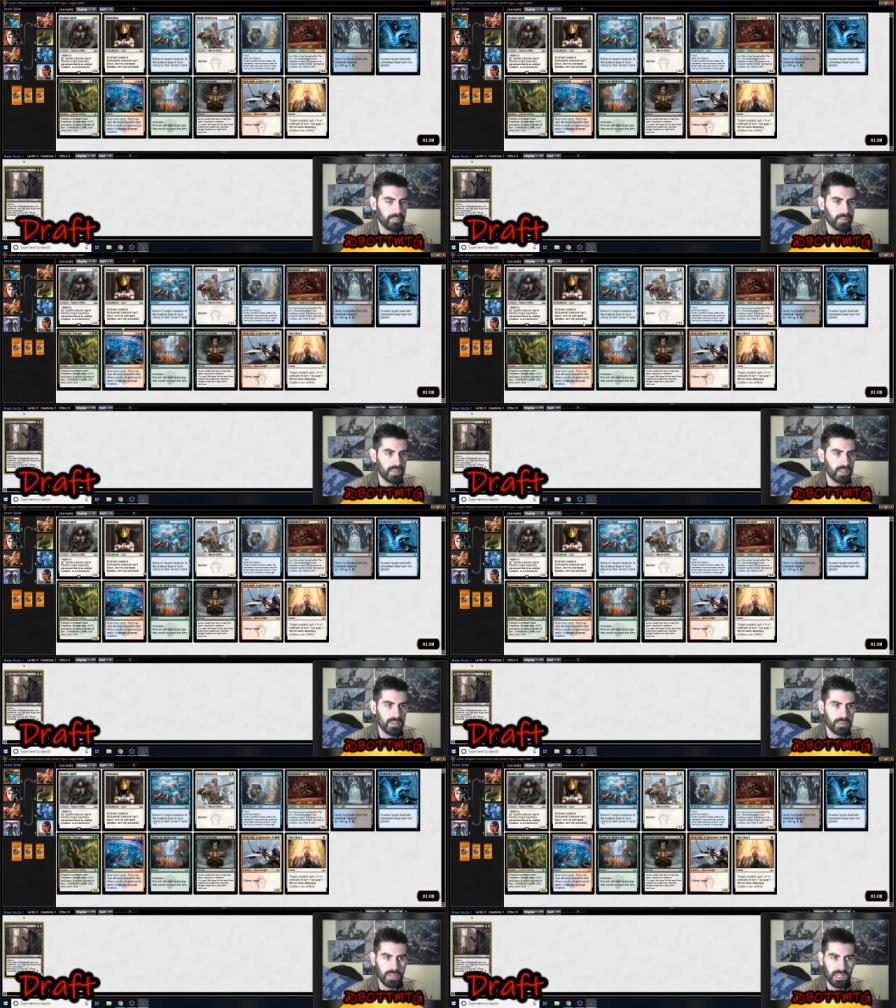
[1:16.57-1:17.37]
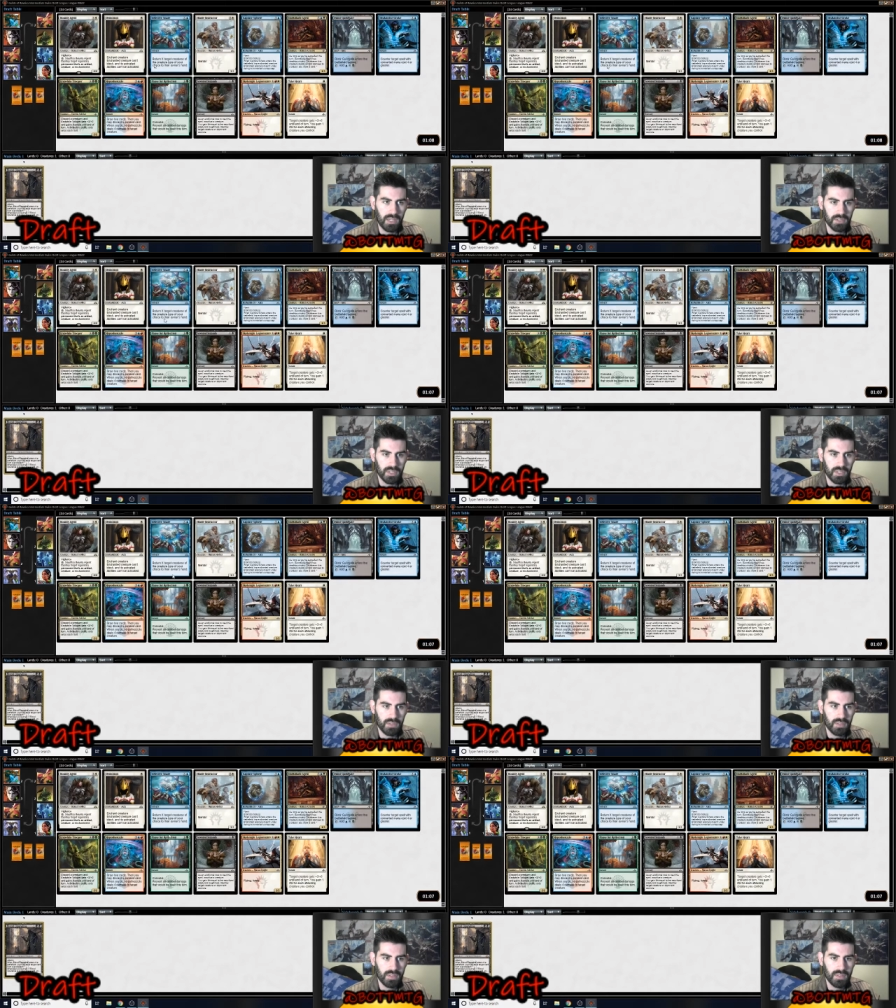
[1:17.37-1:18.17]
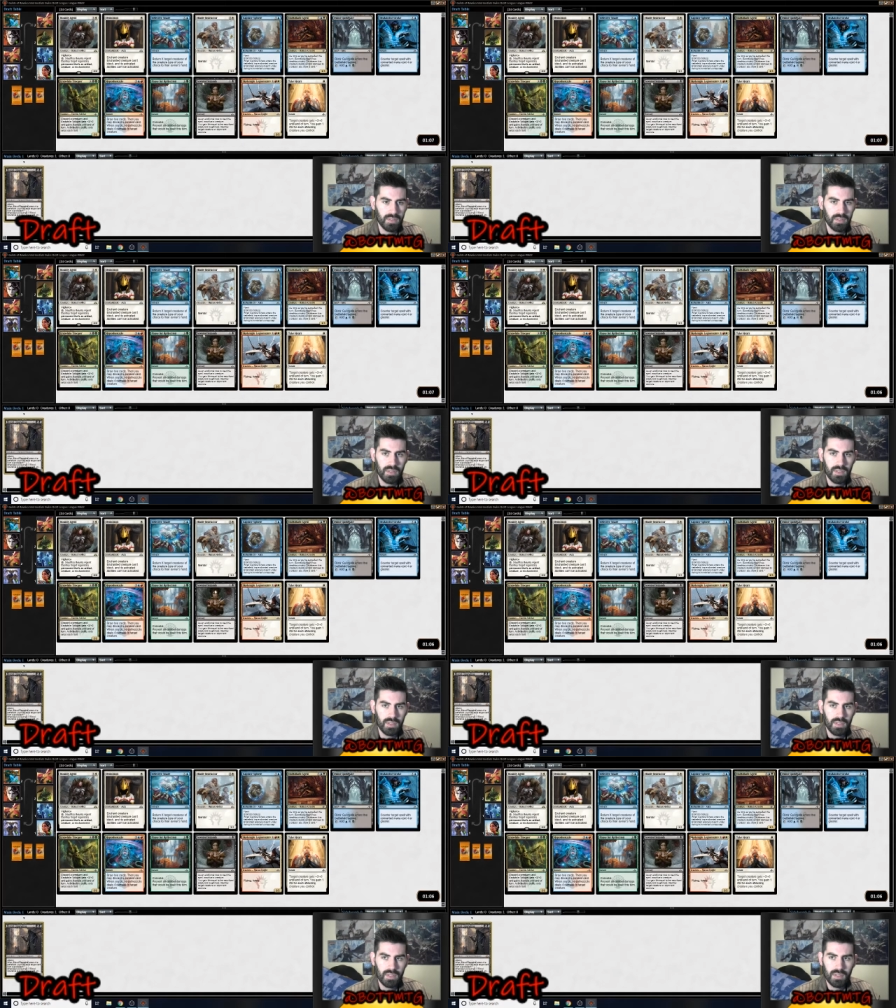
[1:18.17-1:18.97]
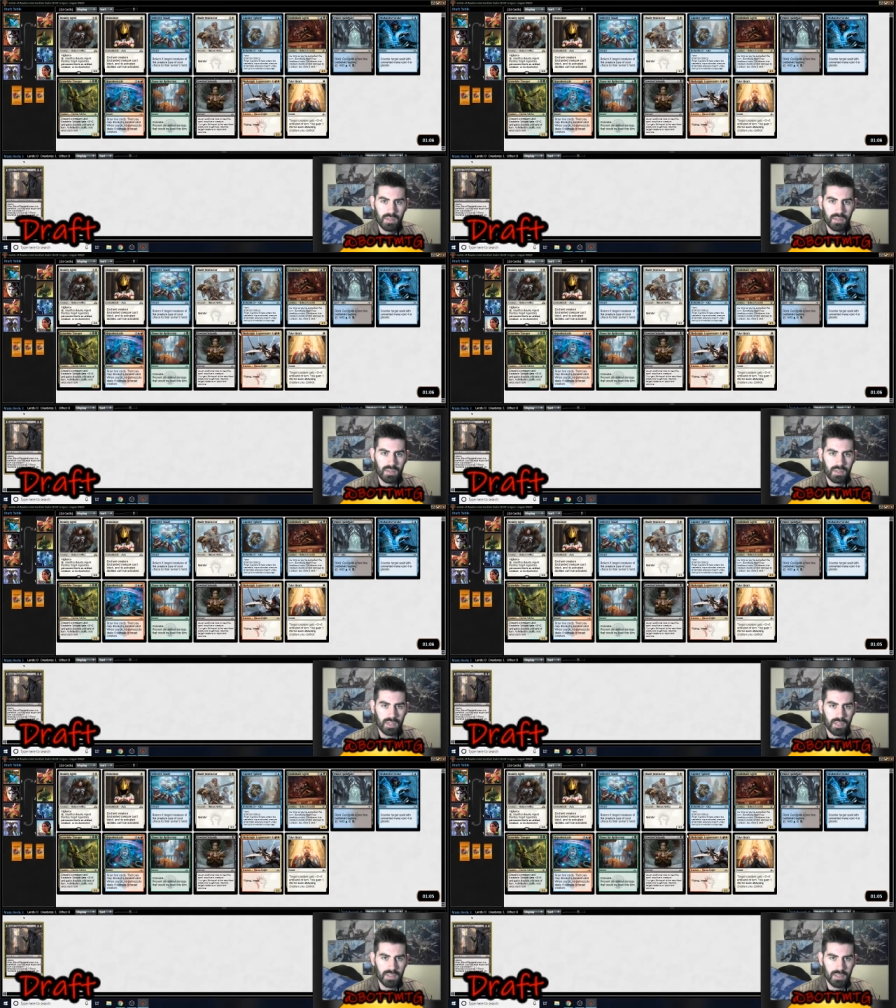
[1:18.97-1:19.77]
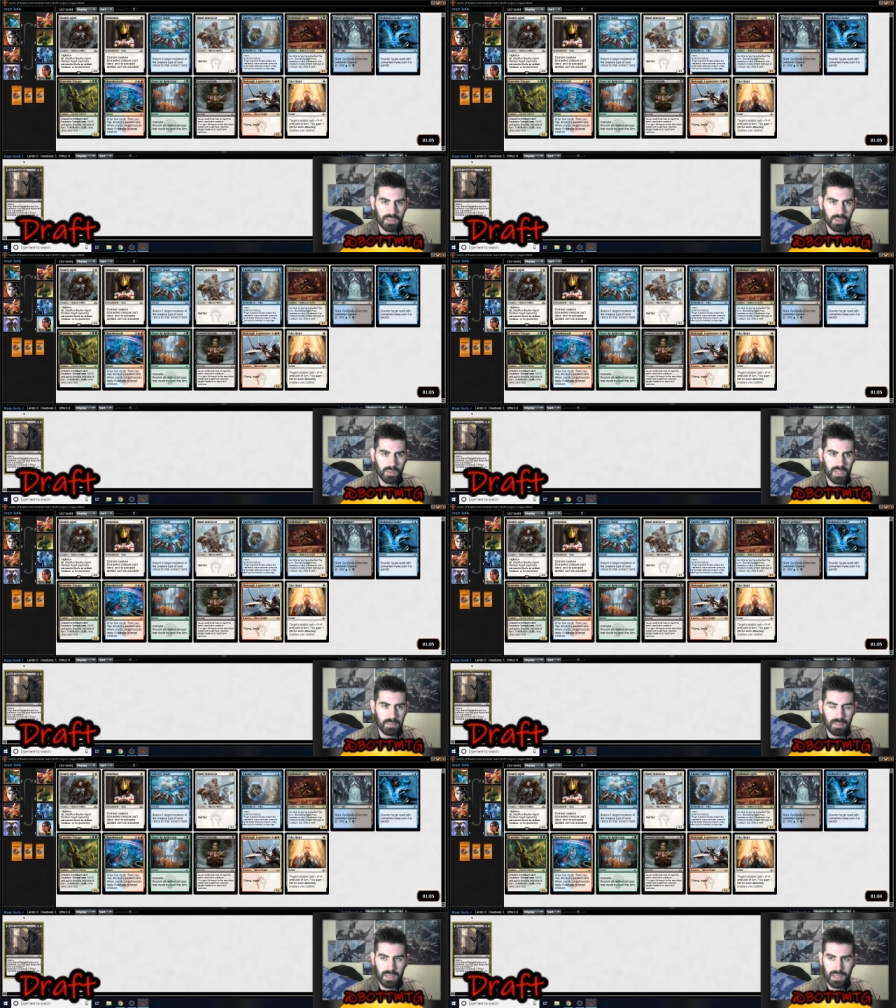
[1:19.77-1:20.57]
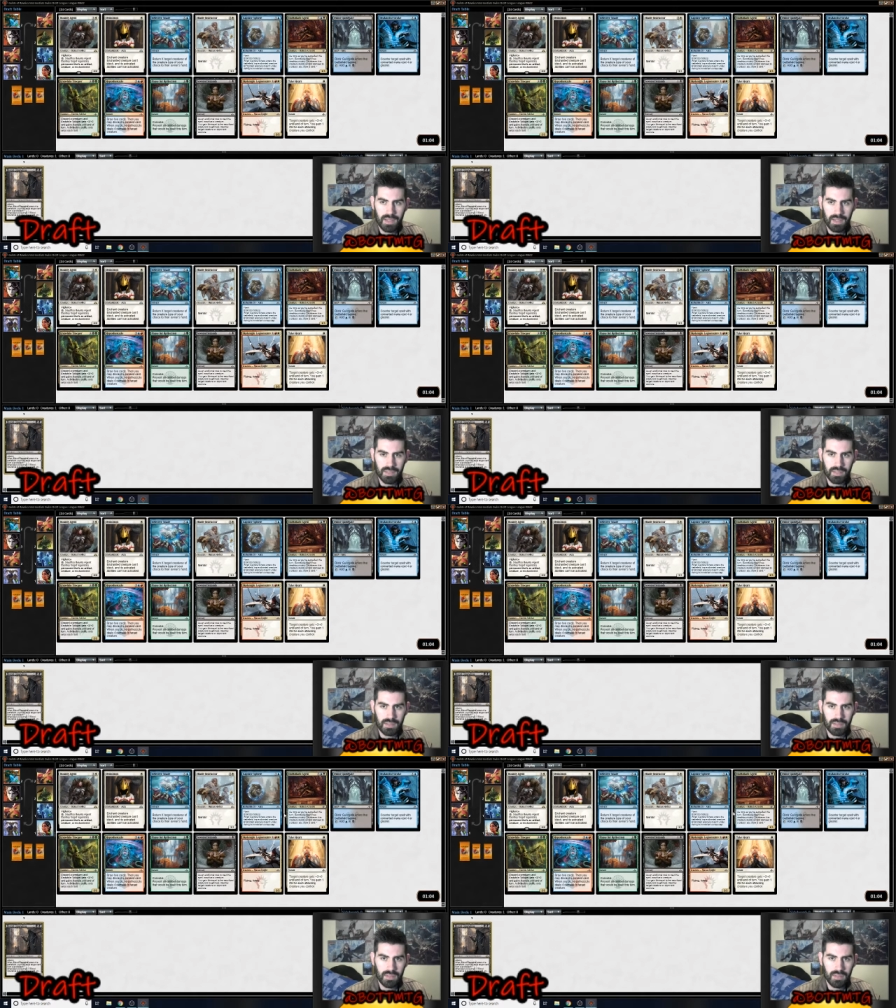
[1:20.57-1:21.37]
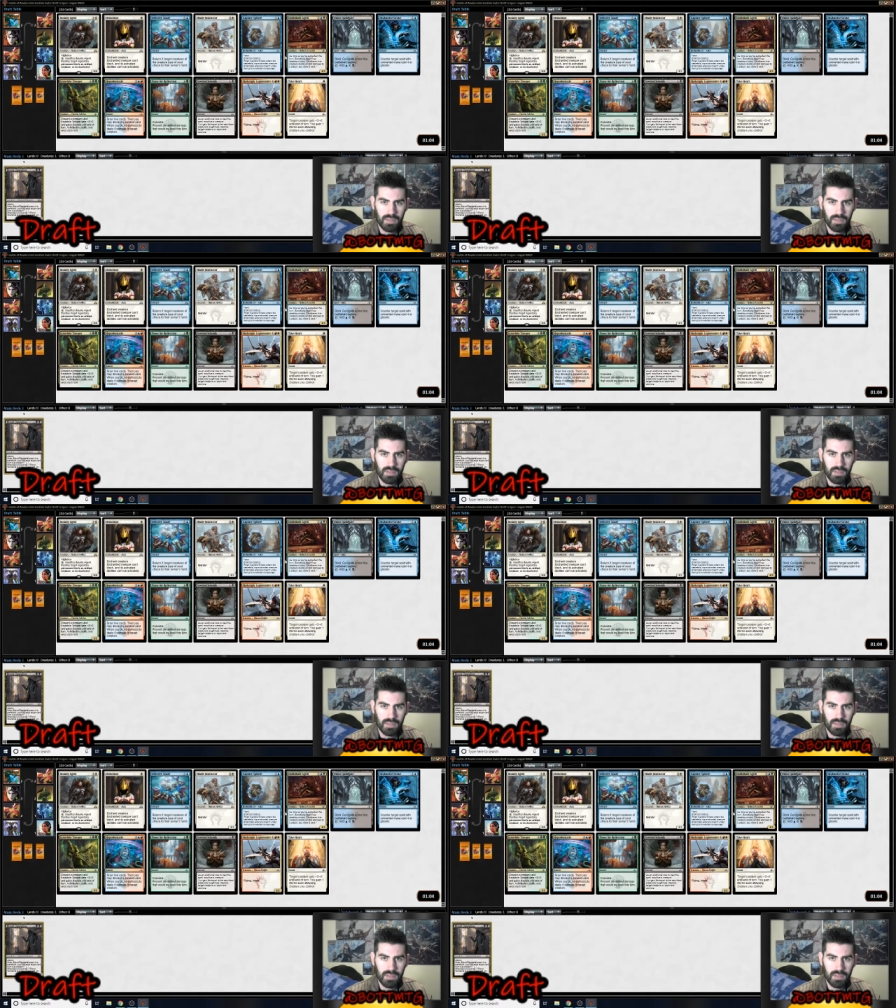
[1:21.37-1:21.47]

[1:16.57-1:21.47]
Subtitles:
That was pretty close though. Okay, so we get past,